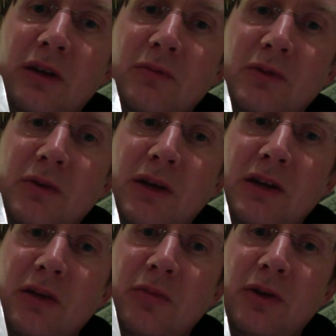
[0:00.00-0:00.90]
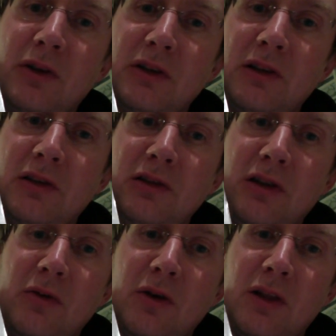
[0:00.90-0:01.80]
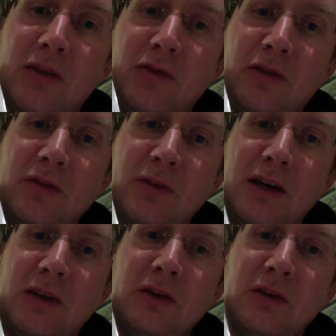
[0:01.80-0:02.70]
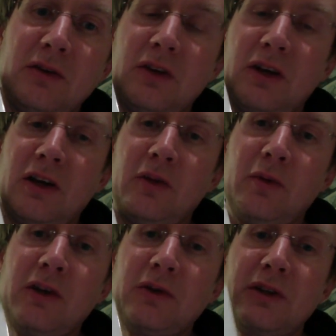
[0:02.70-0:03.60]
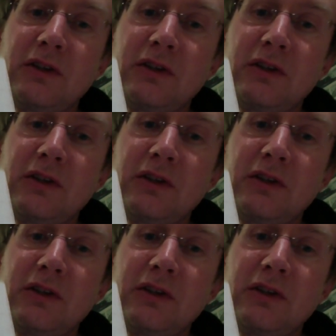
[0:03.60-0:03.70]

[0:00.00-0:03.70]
So we end up at a lower level of demand the higher the wage rates,